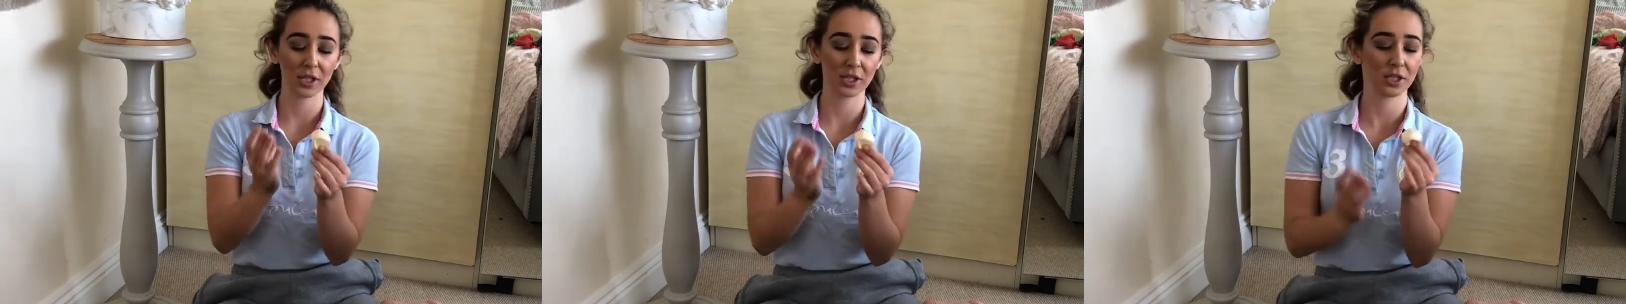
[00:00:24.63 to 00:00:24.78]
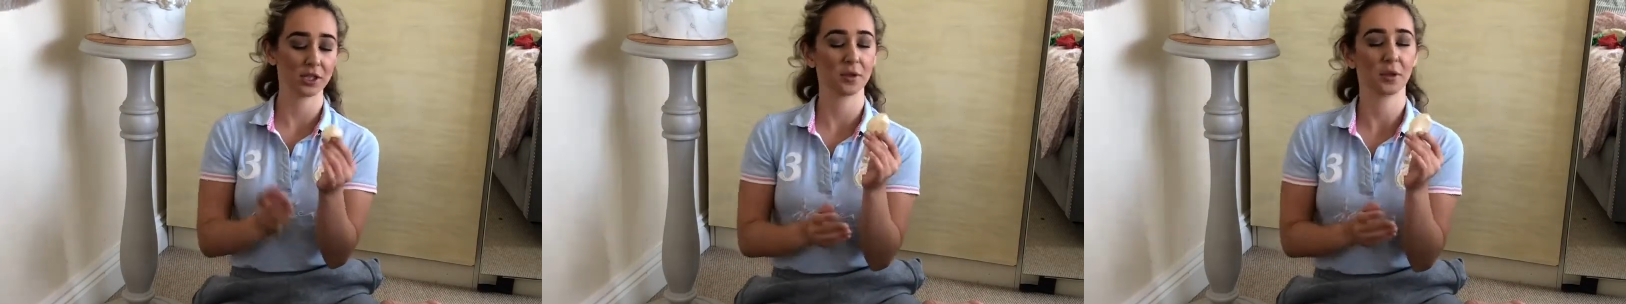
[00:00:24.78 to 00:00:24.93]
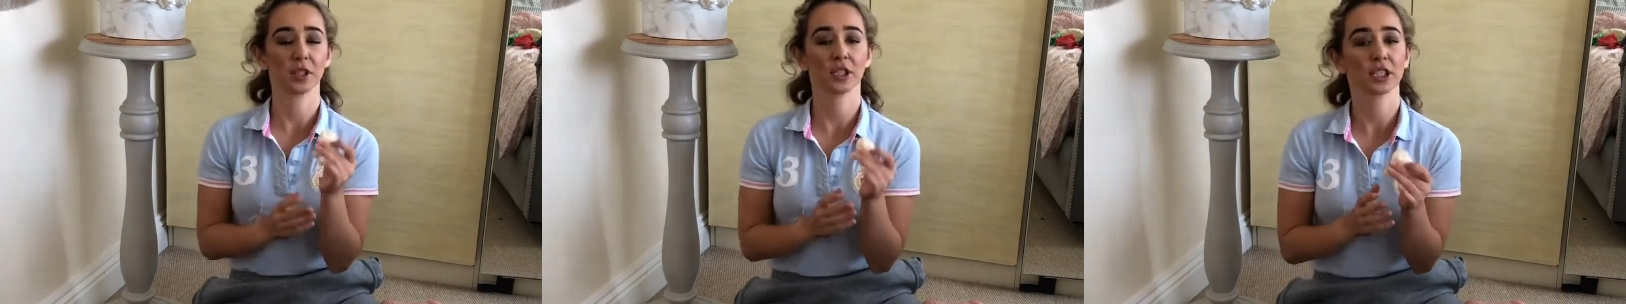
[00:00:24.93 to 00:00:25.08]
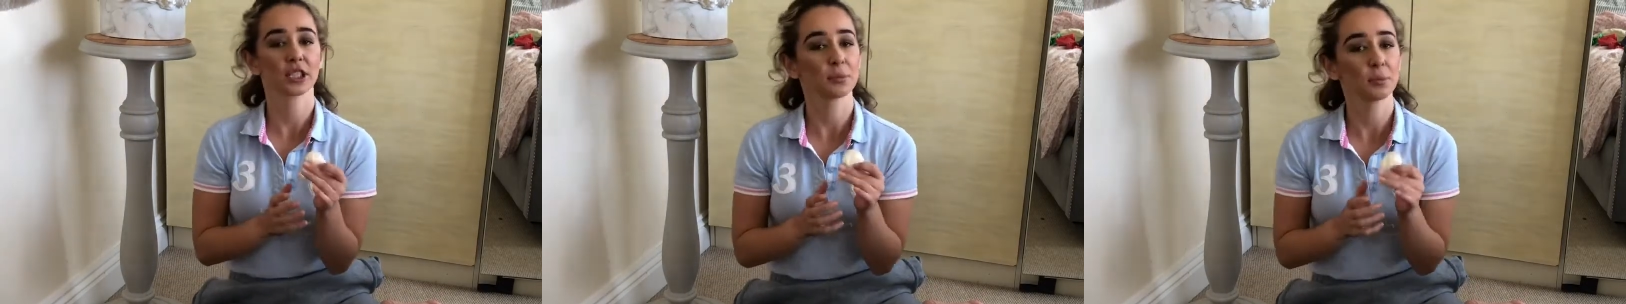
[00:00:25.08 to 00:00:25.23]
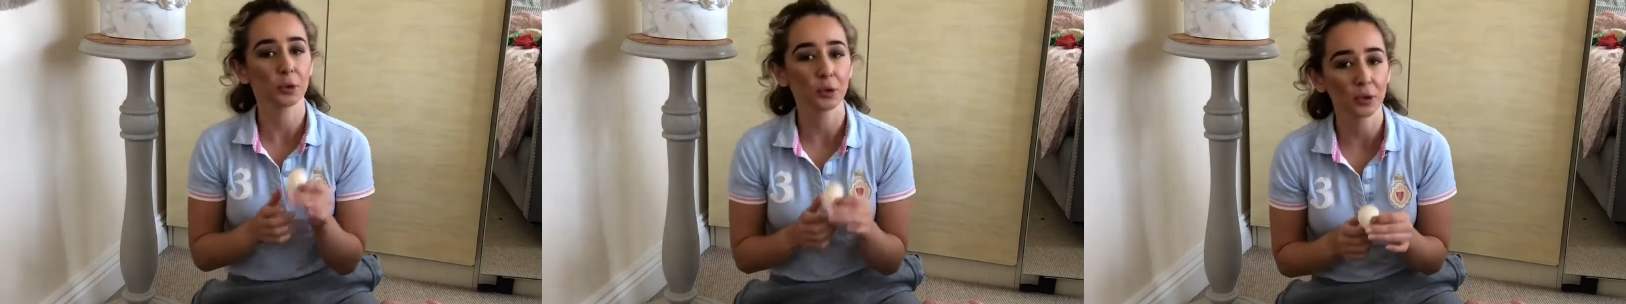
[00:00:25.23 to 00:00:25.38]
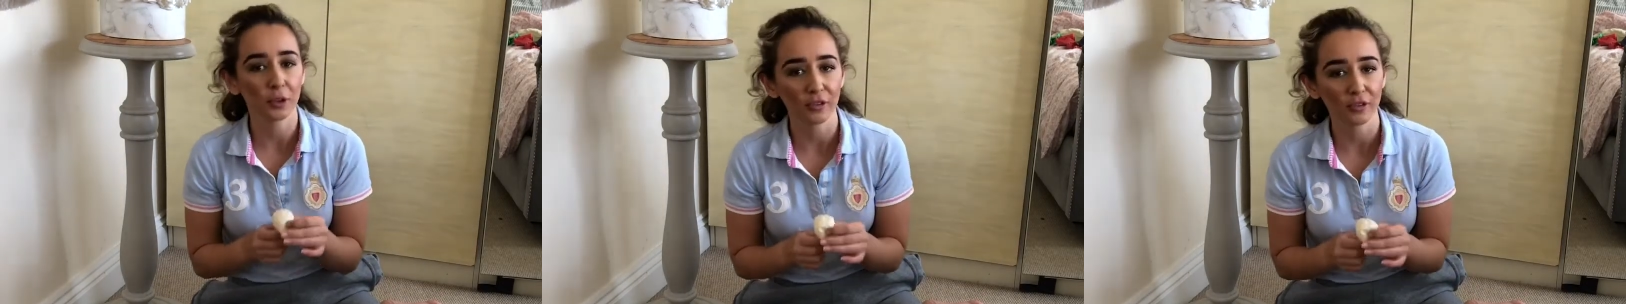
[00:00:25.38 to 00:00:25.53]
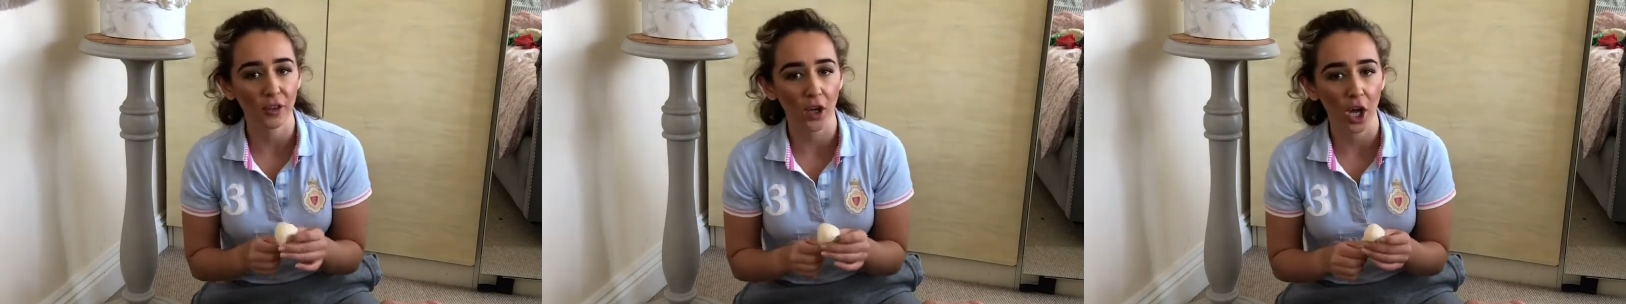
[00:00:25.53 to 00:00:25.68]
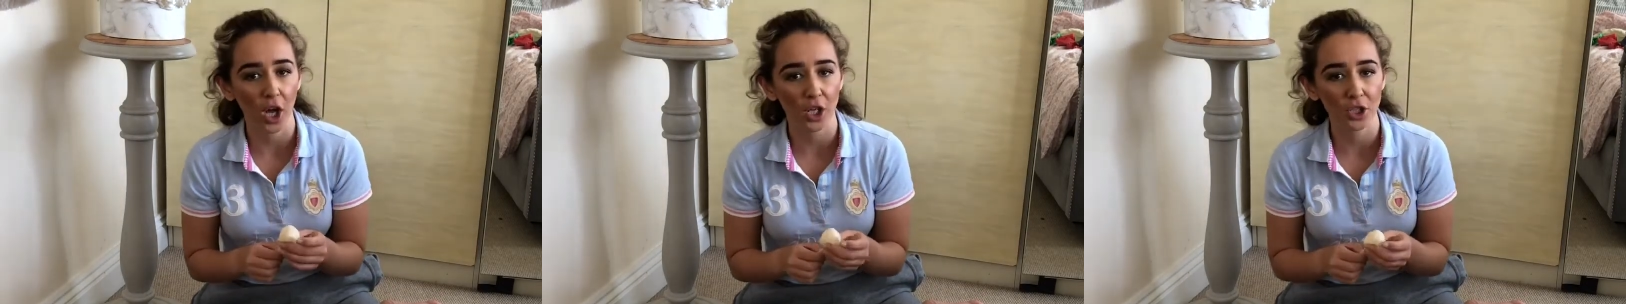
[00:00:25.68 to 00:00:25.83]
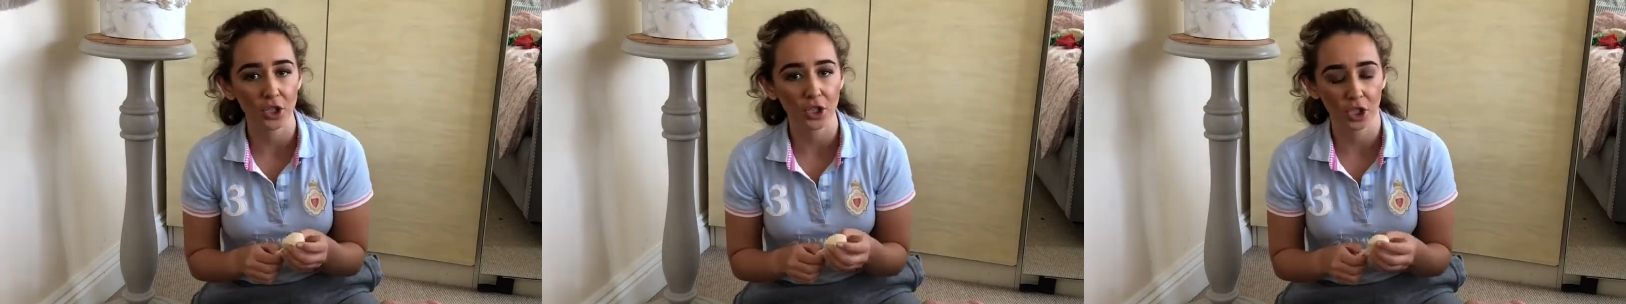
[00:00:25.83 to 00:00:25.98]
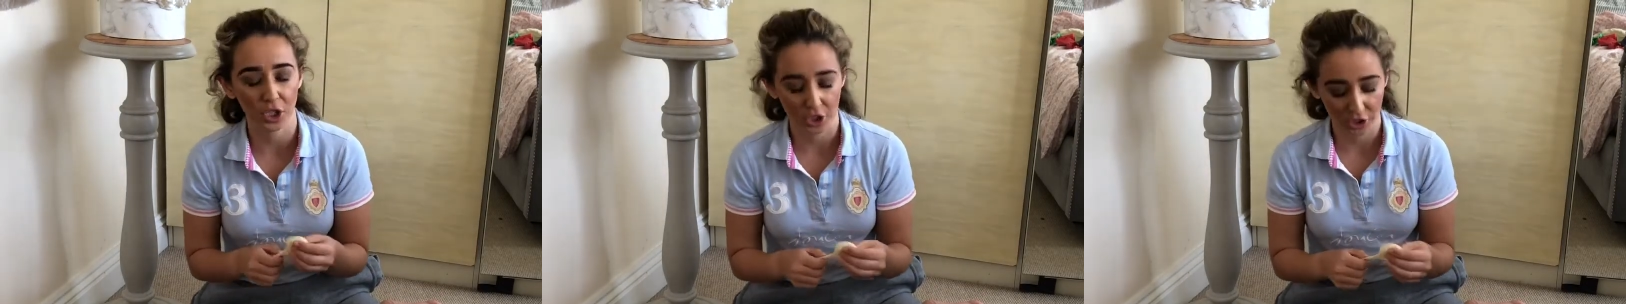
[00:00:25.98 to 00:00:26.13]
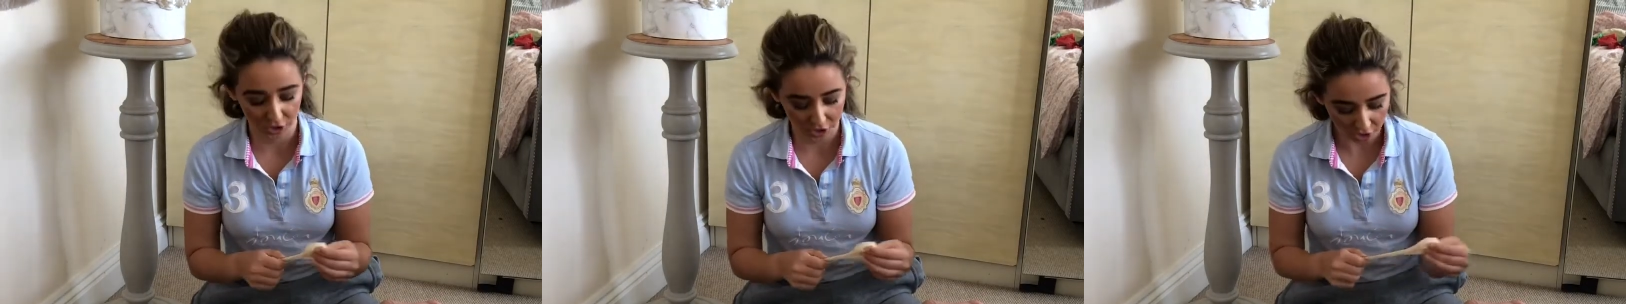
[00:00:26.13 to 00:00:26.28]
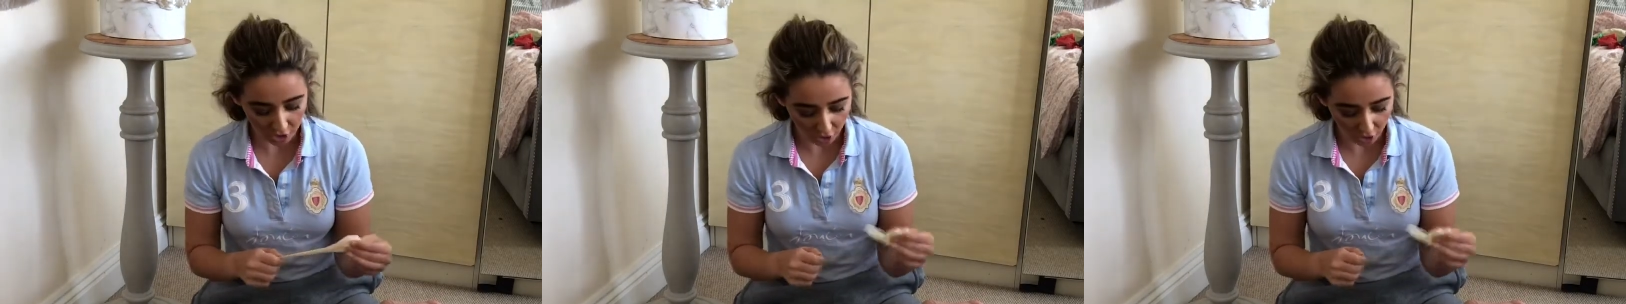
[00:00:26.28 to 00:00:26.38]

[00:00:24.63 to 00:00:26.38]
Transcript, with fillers: do a smaller version